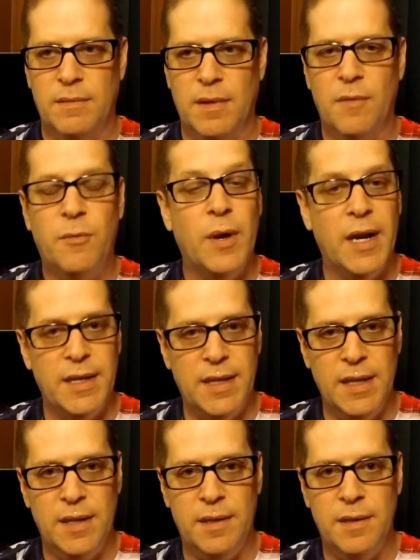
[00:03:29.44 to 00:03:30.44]
of what I
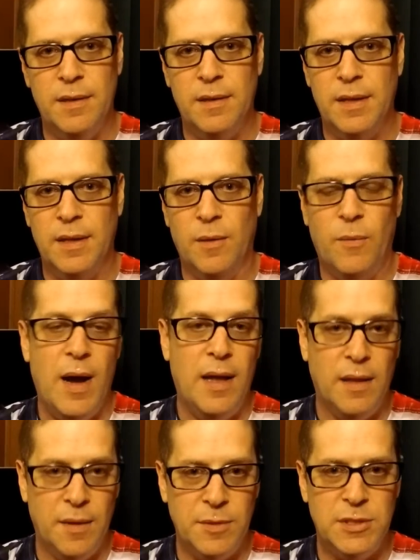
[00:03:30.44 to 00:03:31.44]
did, you know,
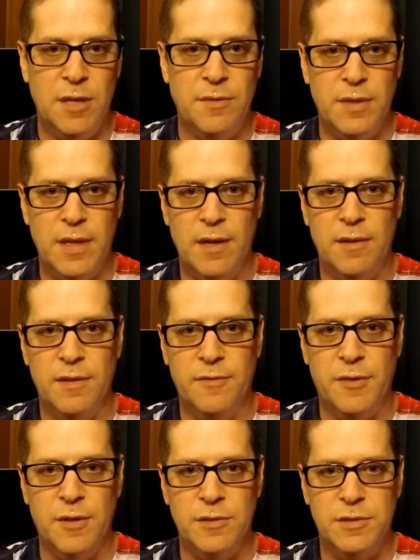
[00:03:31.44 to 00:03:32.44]
while I was over there, the
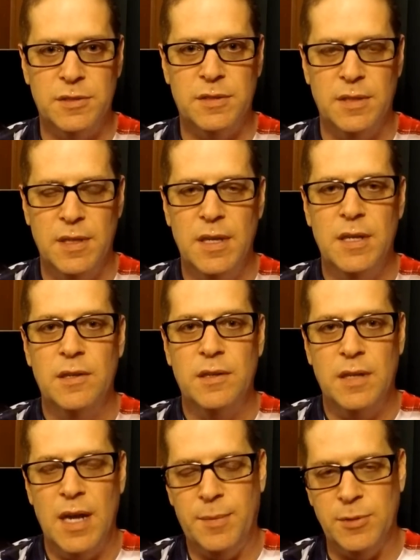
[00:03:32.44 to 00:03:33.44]
first
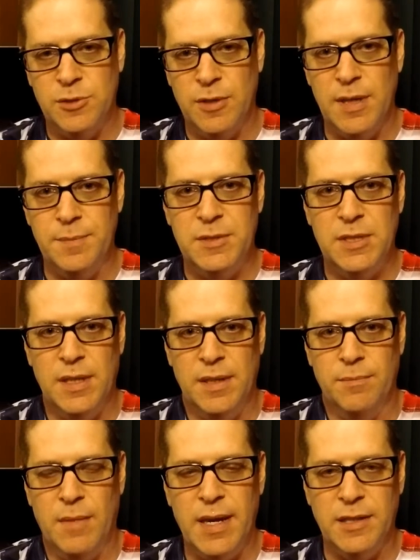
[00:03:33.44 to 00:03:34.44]
couple trips
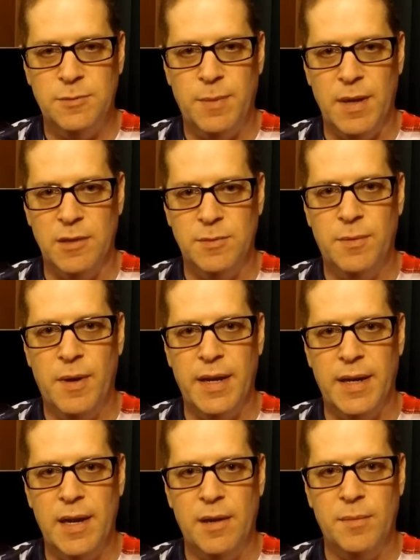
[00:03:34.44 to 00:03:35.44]
and my experience. Right
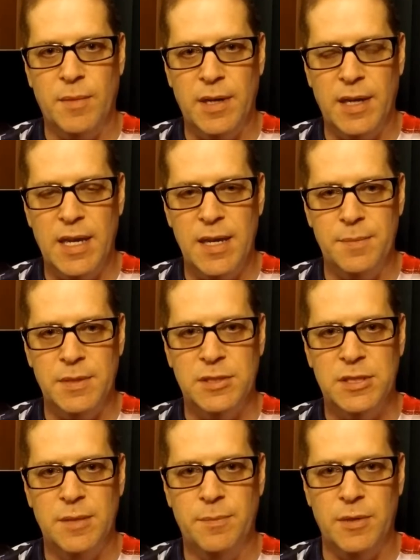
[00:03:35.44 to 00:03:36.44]
now I'm going to keep it
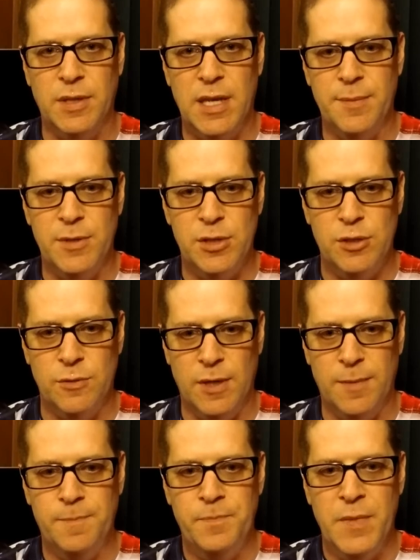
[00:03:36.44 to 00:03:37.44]
simple and keep it
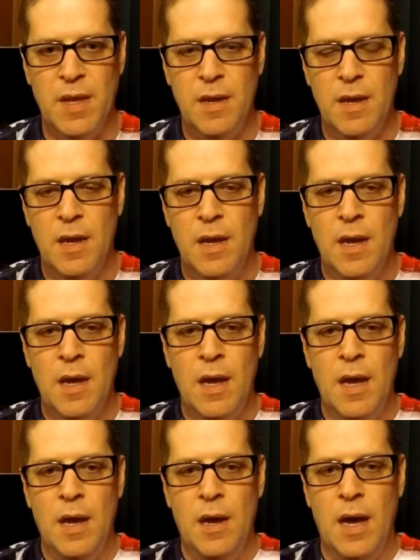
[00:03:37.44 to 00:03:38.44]
short.
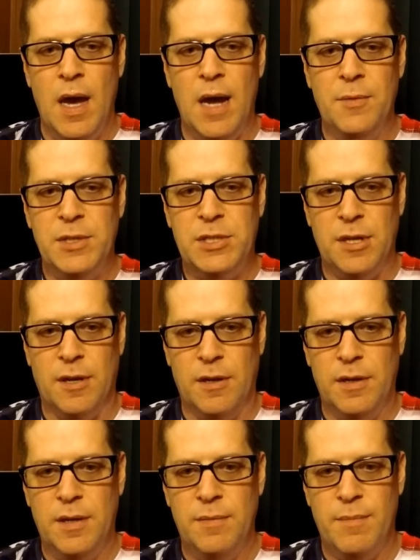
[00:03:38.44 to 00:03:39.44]
I
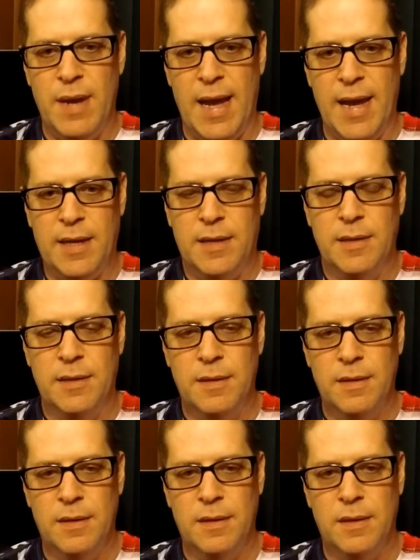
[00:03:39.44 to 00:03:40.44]
returned back
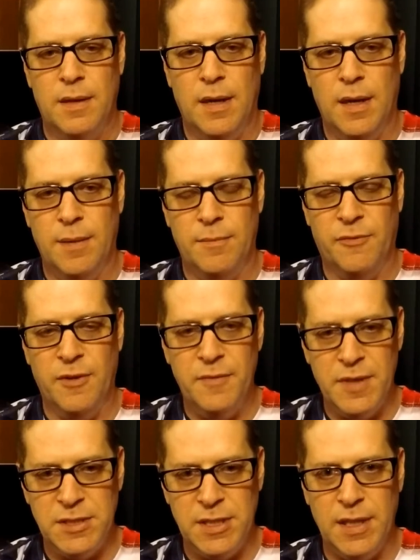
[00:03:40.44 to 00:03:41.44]
from
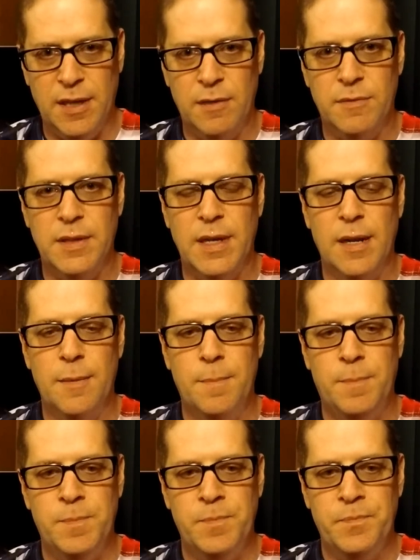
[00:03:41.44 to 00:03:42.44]
visiting over there
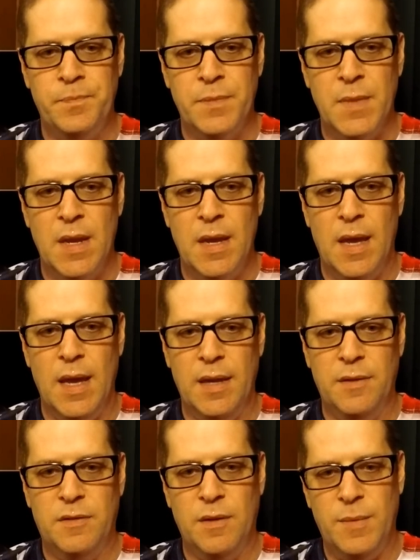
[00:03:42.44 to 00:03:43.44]

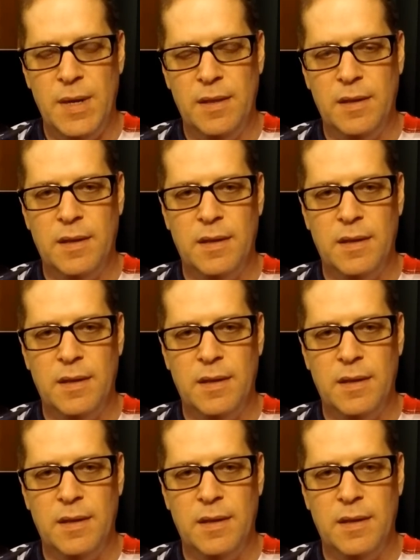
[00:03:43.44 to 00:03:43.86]
and said, well,